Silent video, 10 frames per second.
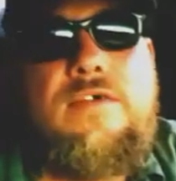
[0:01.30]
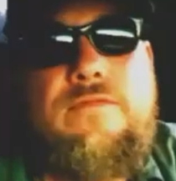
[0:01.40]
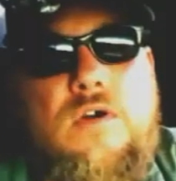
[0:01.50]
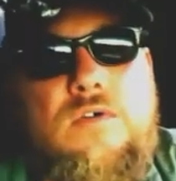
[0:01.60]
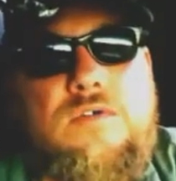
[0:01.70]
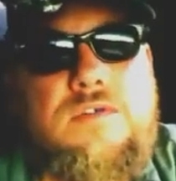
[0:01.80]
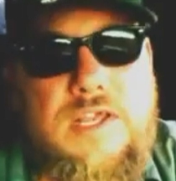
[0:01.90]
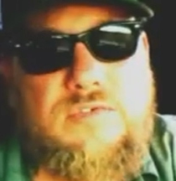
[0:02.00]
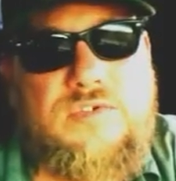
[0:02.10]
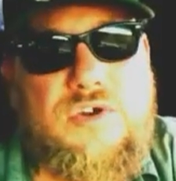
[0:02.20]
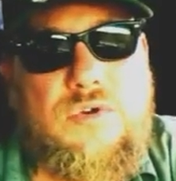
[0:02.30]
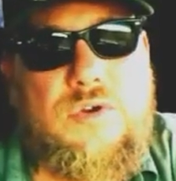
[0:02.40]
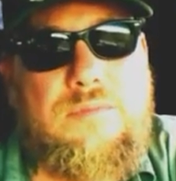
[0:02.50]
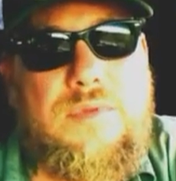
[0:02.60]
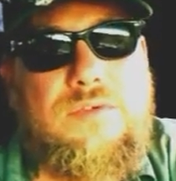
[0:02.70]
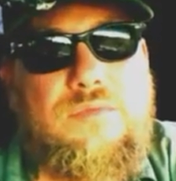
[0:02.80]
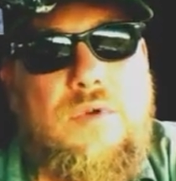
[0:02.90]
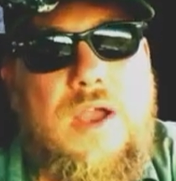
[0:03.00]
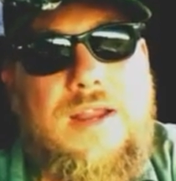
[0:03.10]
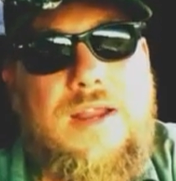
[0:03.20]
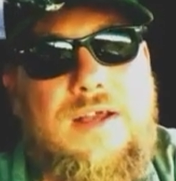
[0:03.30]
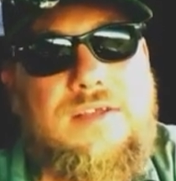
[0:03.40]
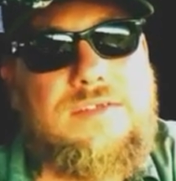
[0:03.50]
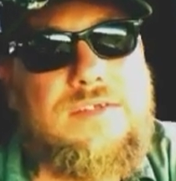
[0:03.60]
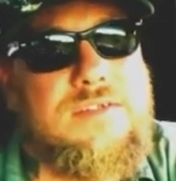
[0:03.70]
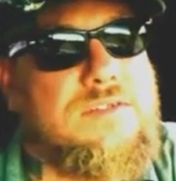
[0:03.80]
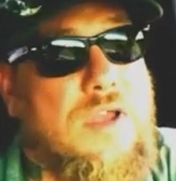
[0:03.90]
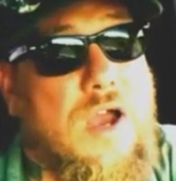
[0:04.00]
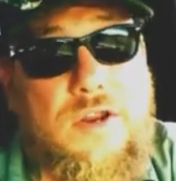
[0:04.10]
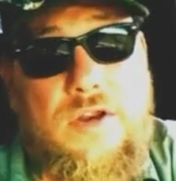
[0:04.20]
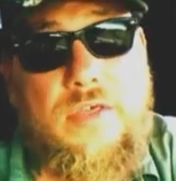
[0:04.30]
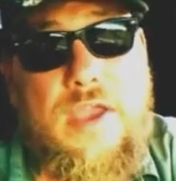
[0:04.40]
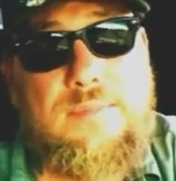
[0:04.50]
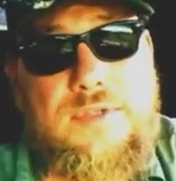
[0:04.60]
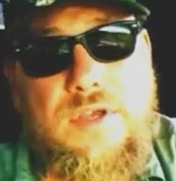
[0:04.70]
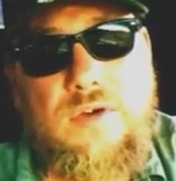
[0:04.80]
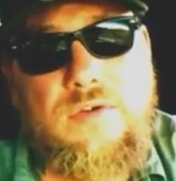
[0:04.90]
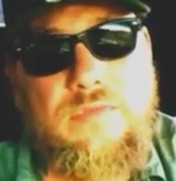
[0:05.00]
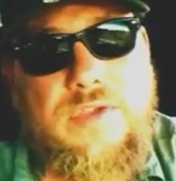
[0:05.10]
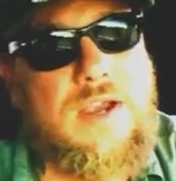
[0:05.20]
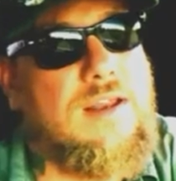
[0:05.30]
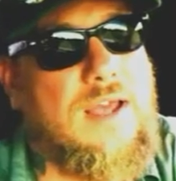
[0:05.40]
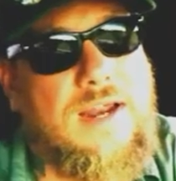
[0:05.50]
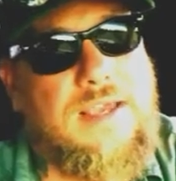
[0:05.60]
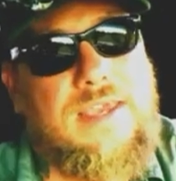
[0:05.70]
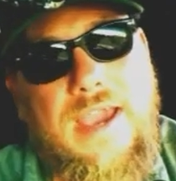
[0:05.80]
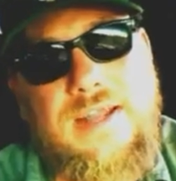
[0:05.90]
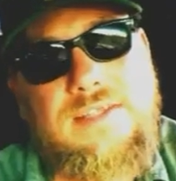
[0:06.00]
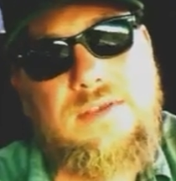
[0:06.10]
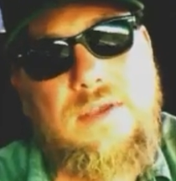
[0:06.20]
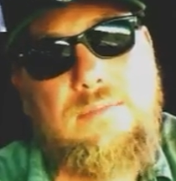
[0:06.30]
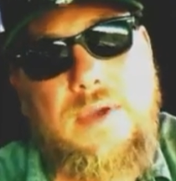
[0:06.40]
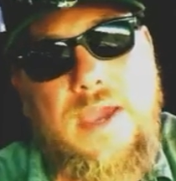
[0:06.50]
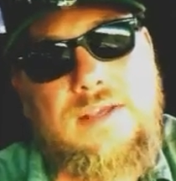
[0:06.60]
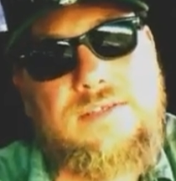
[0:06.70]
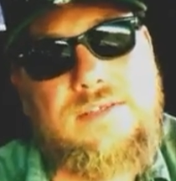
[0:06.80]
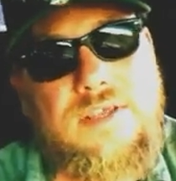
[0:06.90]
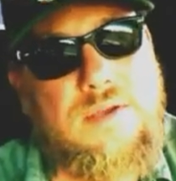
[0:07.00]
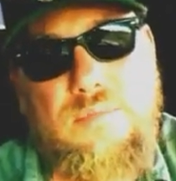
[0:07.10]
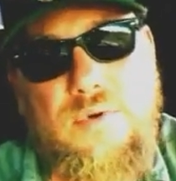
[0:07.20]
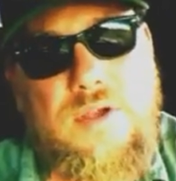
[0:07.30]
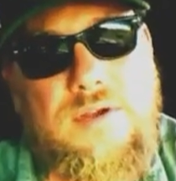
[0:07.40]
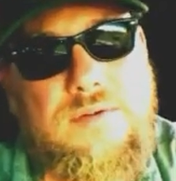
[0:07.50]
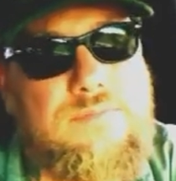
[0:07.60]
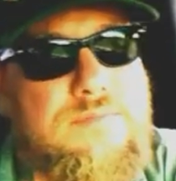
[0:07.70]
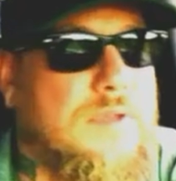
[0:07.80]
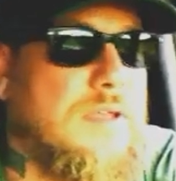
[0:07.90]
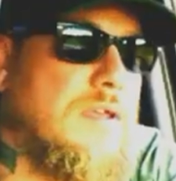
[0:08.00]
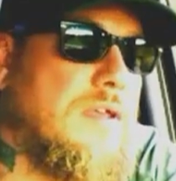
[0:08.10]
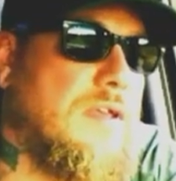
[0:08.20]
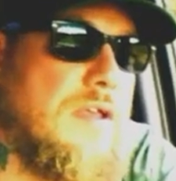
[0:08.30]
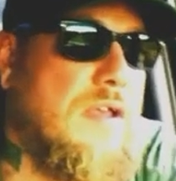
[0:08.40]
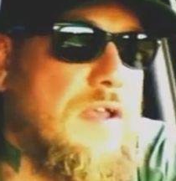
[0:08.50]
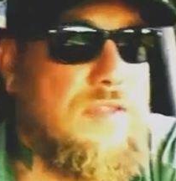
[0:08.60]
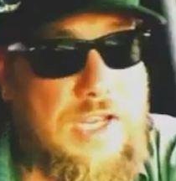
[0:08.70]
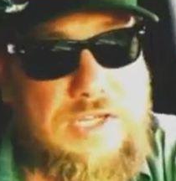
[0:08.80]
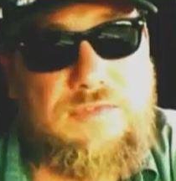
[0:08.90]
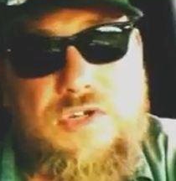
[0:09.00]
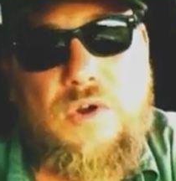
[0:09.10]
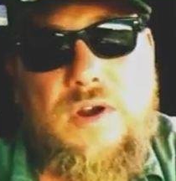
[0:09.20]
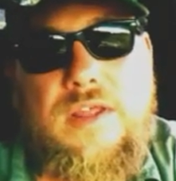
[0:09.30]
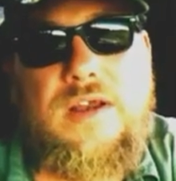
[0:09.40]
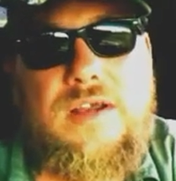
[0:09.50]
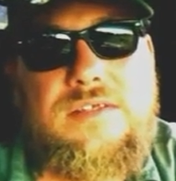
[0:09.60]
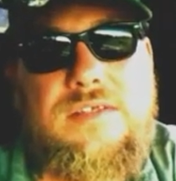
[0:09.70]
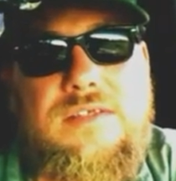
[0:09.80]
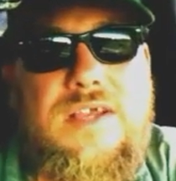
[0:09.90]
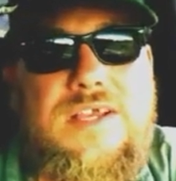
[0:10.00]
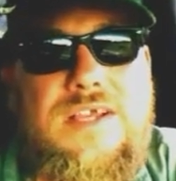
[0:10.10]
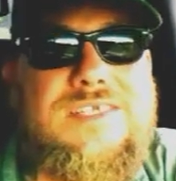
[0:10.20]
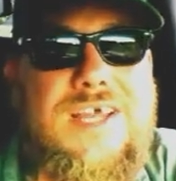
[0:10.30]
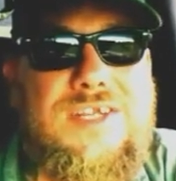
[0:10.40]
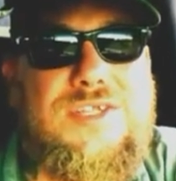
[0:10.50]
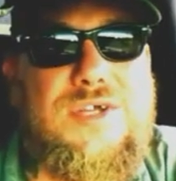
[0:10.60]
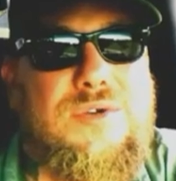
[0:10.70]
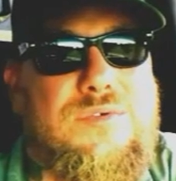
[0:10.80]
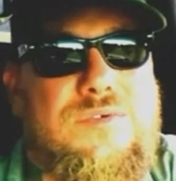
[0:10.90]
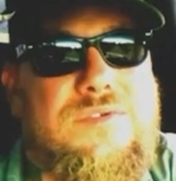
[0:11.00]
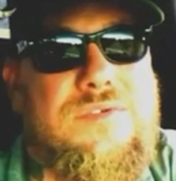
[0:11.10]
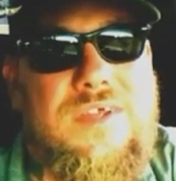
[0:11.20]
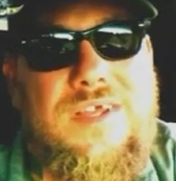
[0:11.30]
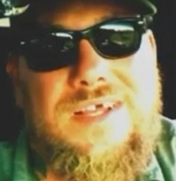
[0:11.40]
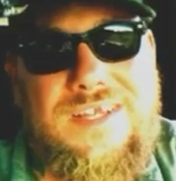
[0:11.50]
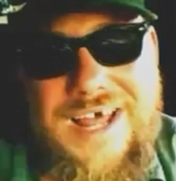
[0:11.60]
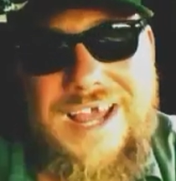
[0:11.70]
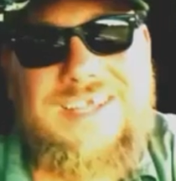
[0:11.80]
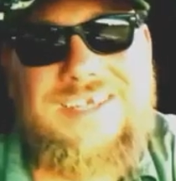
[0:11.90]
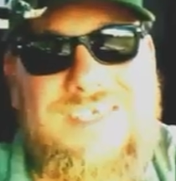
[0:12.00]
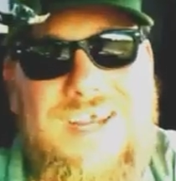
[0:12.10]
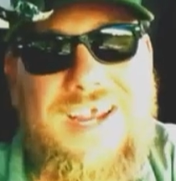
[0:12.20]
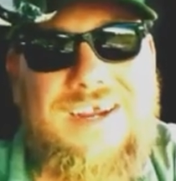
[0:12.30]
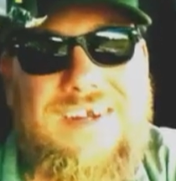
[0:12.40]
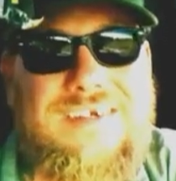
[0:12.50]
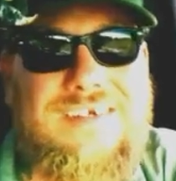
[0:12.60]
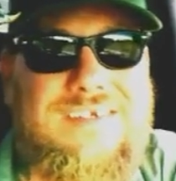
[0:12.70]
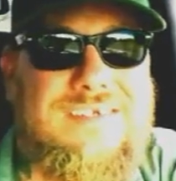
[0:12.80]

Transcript: Hey folks, thanks for joining me, Ryan Nelson, on another episode of Carolina Cats, Bass, and Brim. Thanks for joining us. Stay tuned, like and share.